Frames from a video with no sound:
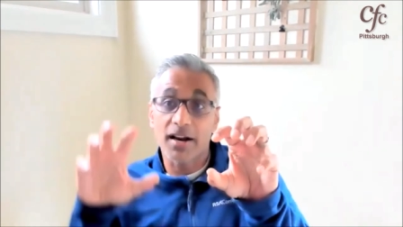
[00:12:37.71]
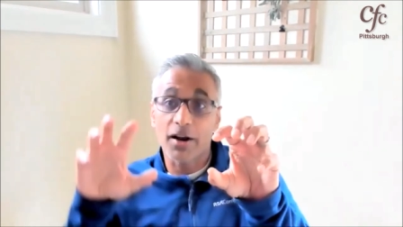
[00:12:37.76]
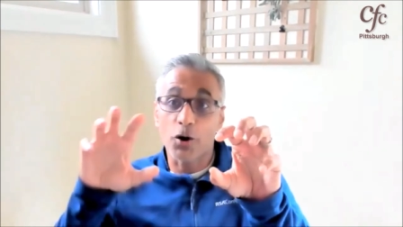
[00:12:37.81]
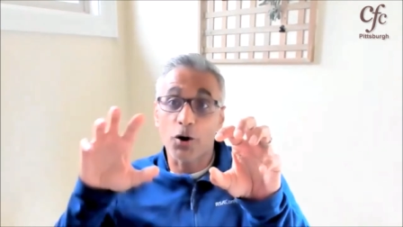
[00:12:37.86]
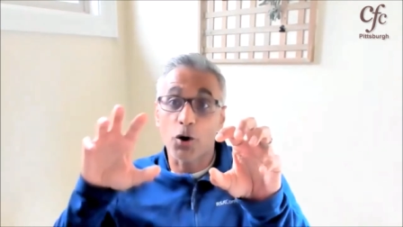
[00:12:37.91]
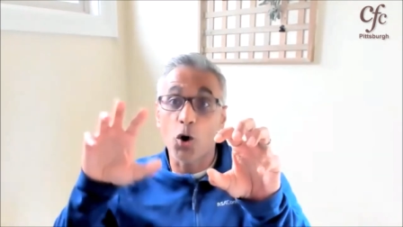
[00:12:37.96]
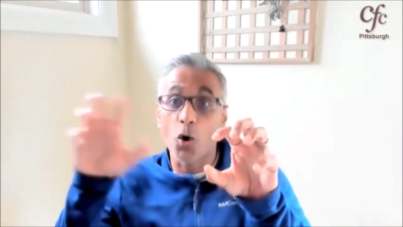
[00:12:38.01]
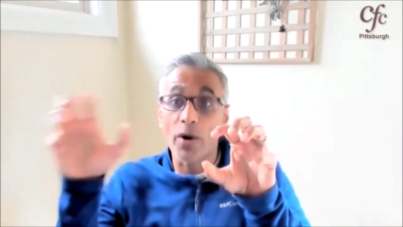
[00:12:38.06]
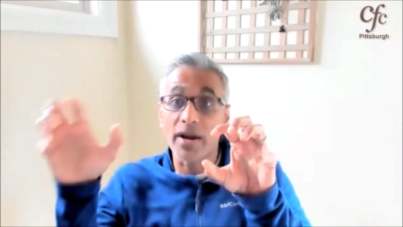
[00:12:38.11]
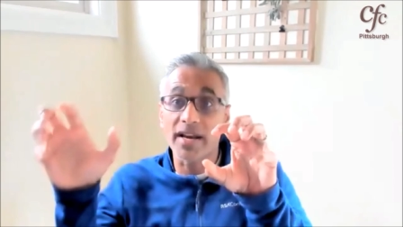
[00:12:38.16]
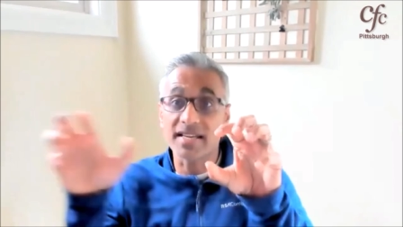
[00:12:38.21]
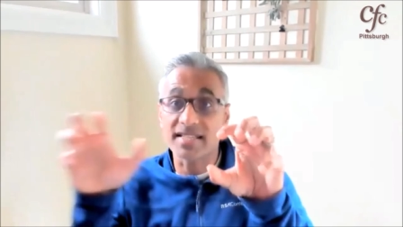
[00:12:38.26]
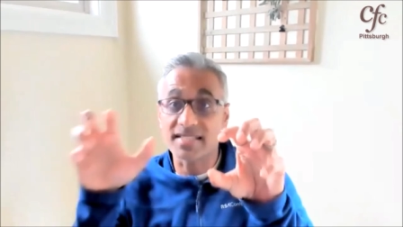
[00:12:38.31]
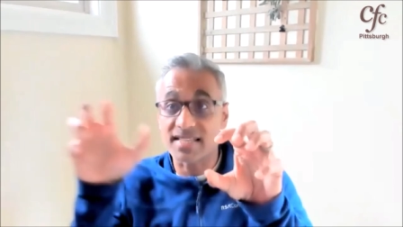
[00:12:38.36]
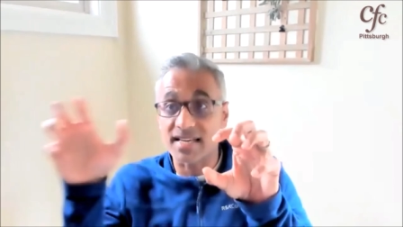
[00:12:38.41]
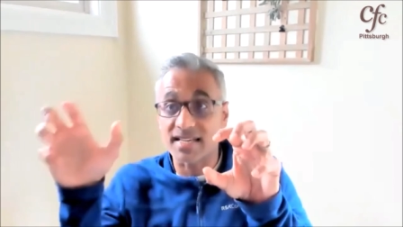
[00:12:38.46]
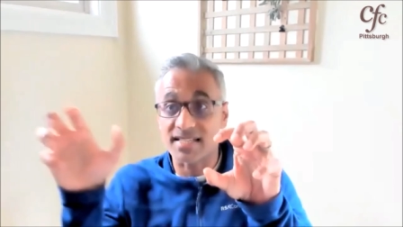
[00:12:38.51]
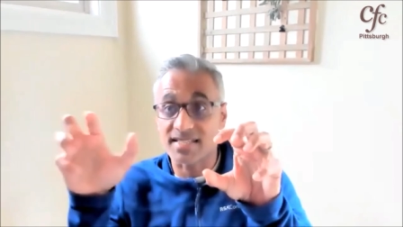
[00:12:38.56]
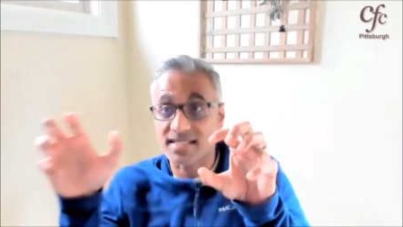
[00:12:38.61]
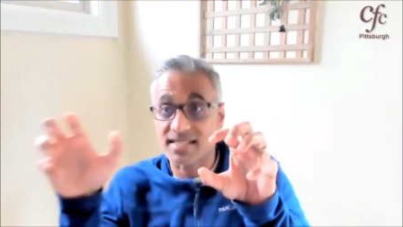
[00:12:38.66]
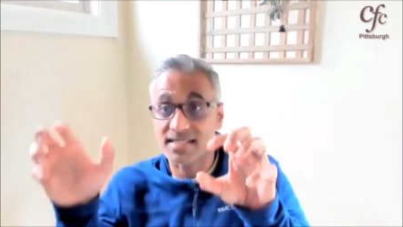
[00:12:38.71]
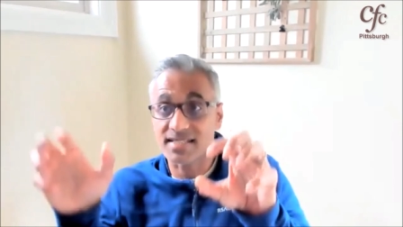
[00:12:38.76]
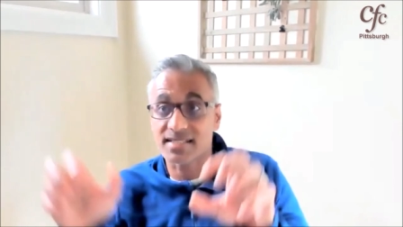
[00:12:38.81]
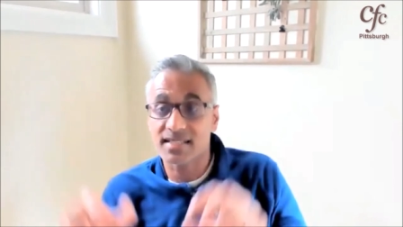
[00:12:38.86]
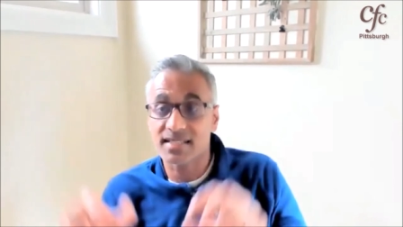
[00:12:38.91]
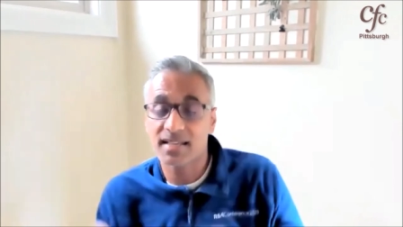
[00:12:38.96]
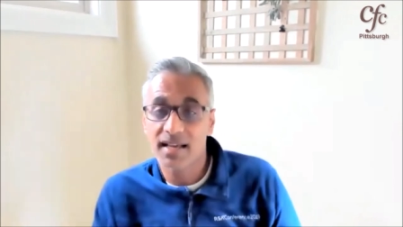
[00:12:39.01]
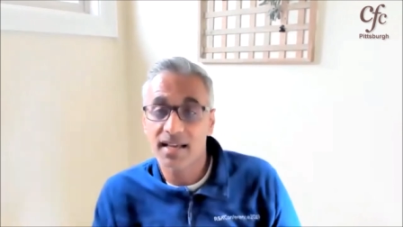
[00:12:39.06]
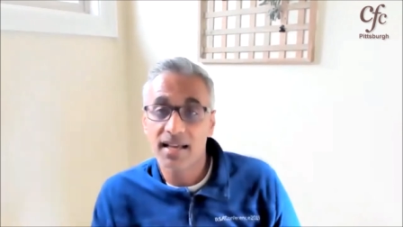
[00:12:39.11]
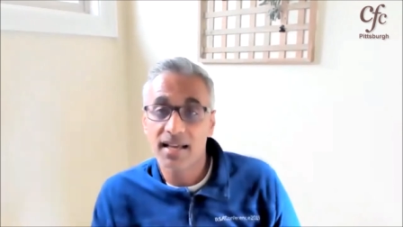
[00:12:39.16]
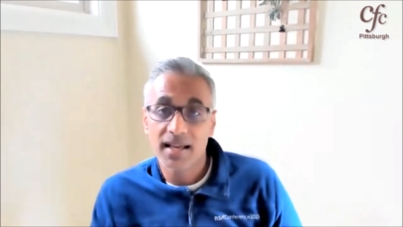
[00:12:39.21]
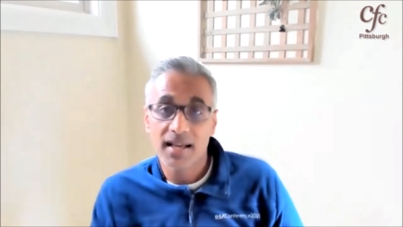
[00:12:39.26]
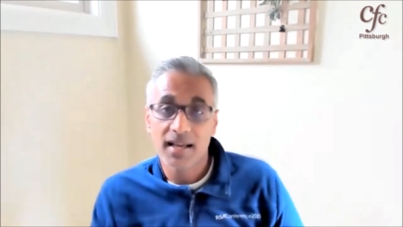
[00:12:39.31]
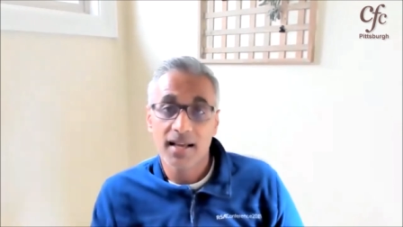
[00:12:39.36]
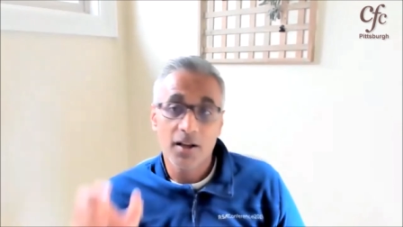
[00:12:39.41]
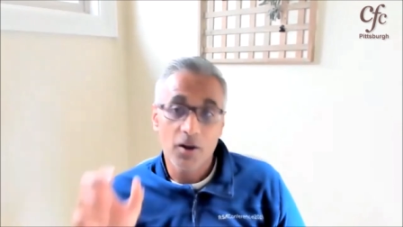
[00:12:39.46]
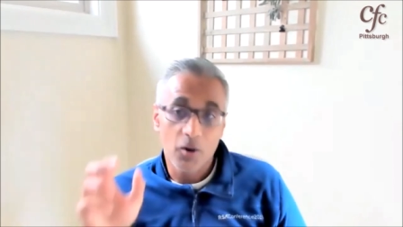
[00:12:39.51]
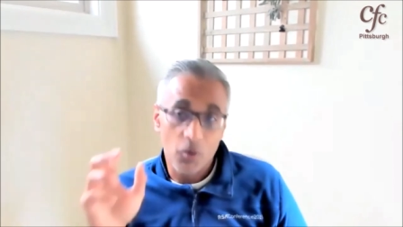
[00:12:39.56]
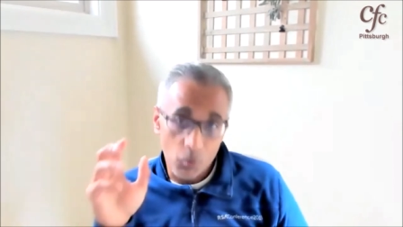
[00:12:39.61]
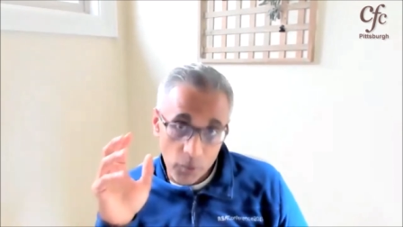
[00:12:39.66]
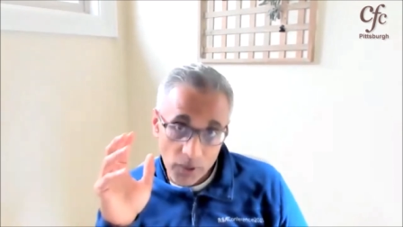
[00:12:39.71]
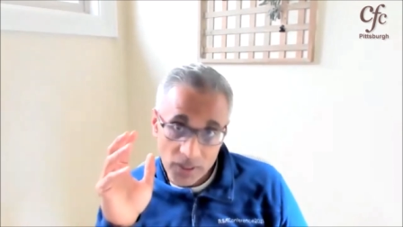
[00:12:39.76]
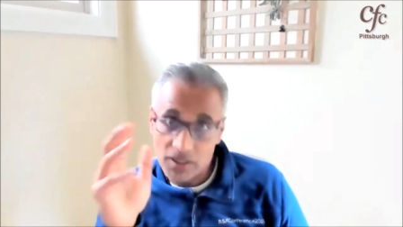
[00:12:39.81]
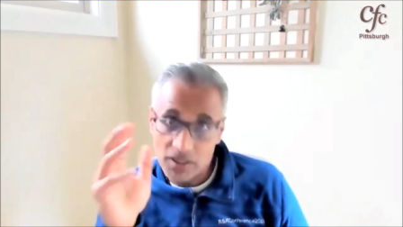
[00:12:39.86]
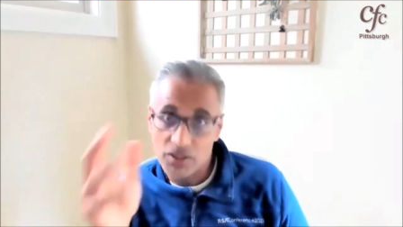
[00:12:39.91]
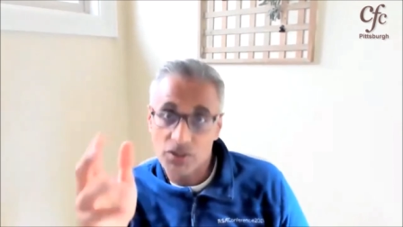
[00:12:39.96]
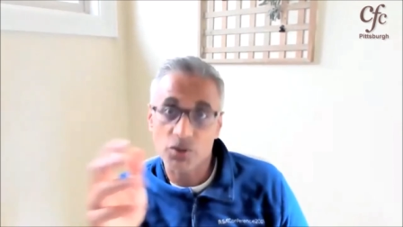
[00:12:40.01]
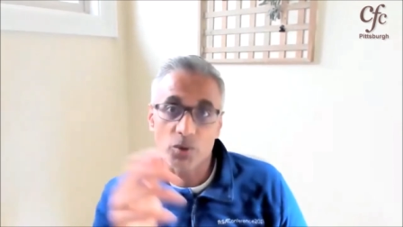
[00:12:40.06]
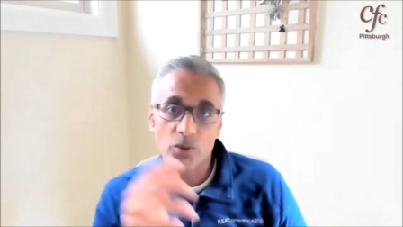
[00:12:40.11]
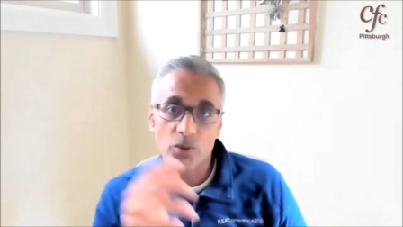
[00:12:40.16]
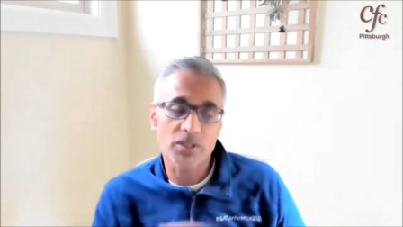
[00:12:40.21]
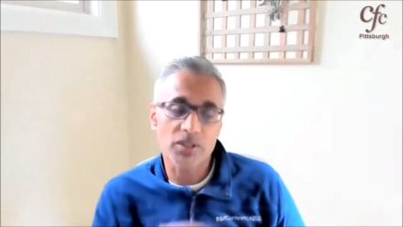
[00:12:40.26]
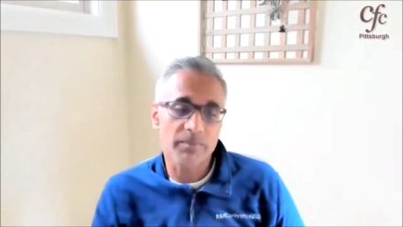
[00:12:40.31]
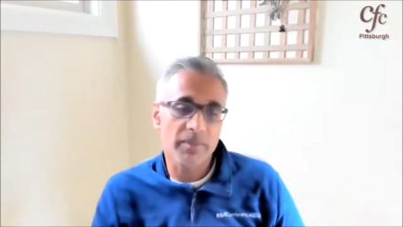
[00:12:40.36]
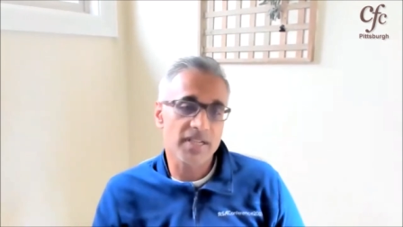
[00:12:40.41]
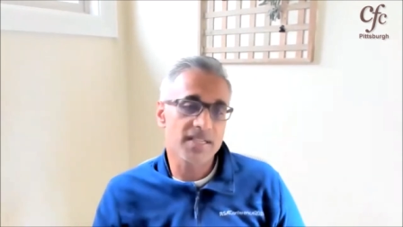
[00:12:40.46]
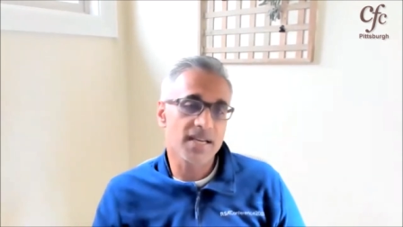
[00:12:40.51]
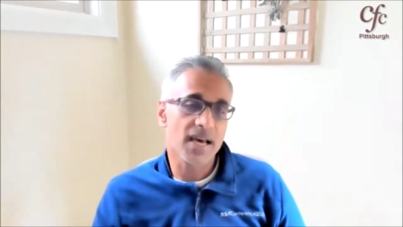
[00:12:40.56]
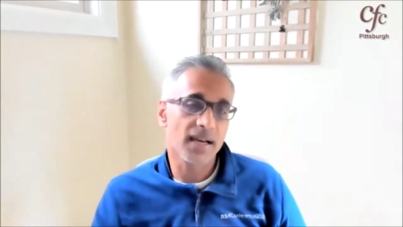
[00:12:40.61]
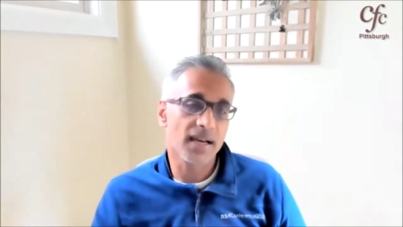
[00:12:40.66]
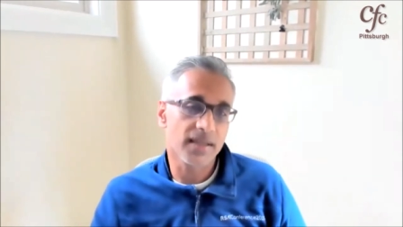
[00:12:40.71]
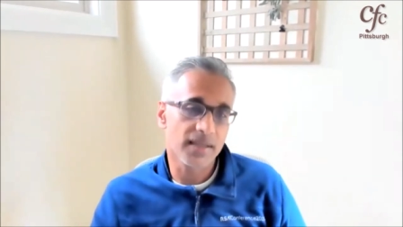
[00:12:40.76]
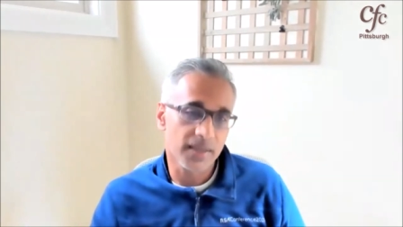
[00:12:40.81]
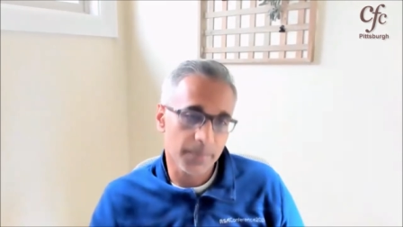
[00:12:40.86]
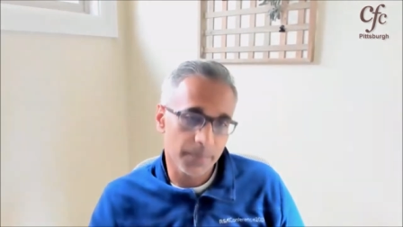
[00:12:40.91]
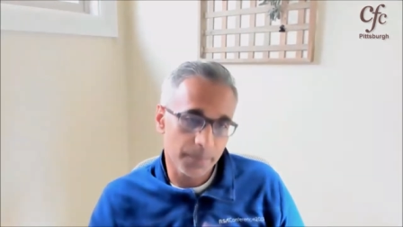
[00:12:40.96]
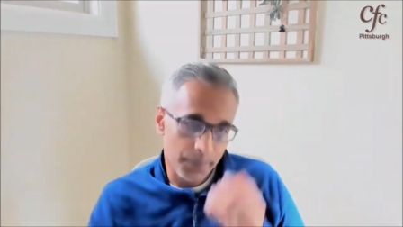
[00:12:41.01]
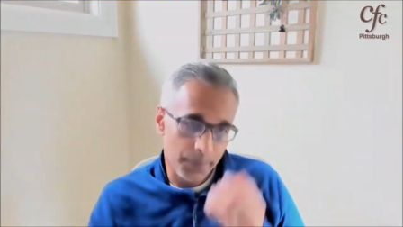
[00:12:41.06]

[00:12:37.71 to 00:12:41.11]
coexists with the soldier mentality.